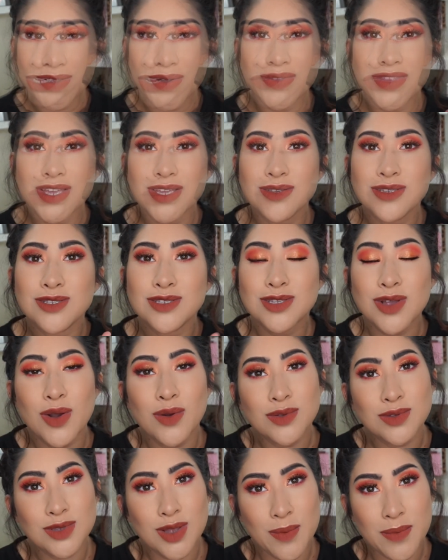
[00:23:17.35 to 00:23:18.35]
So thank you
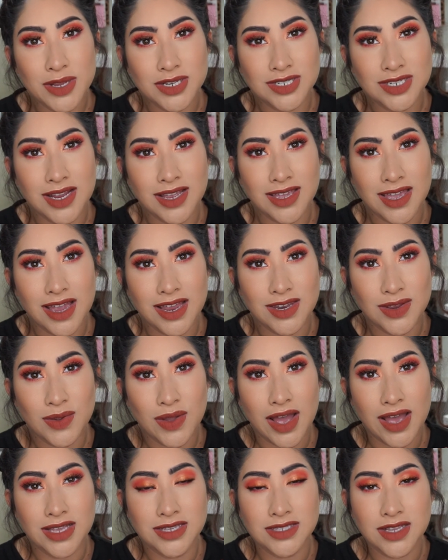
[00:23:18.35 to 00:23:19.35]
so much again, you
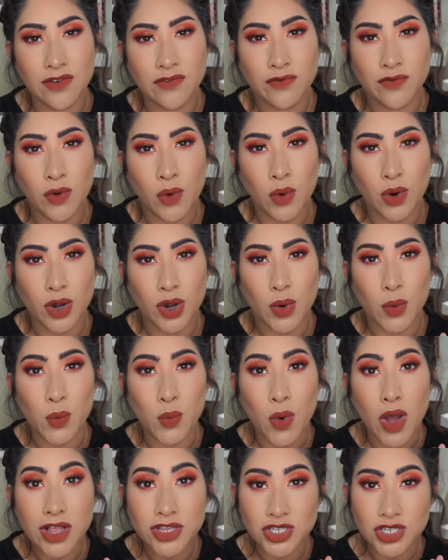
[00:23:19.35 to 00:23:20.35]
guys, for
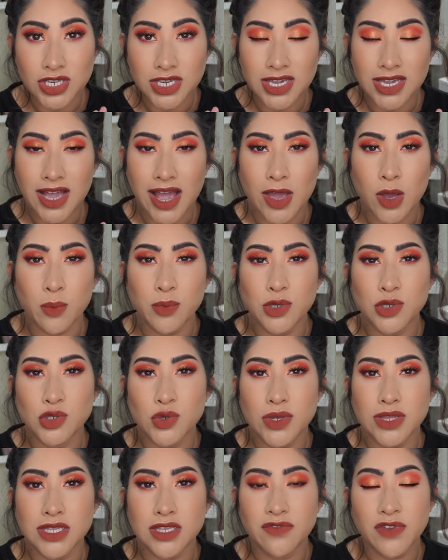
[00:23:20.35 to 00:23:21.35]
watching. I hope you
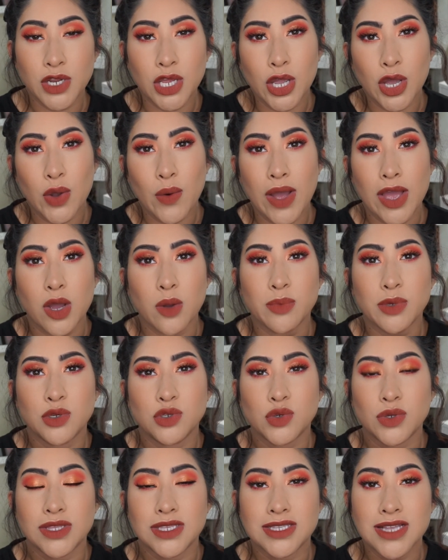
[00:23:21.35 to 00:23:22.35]
enjoyed this video. I hope you
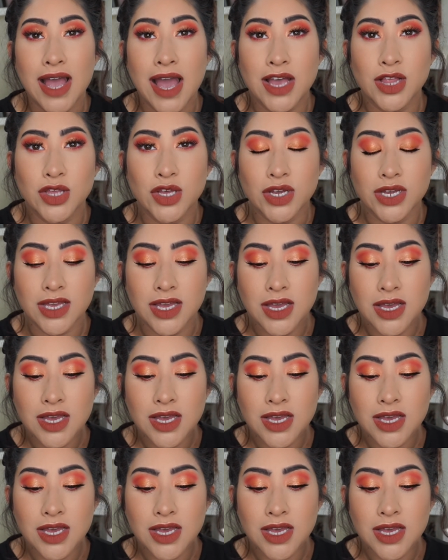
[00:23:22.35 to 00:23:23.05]
enjoyed this eye look.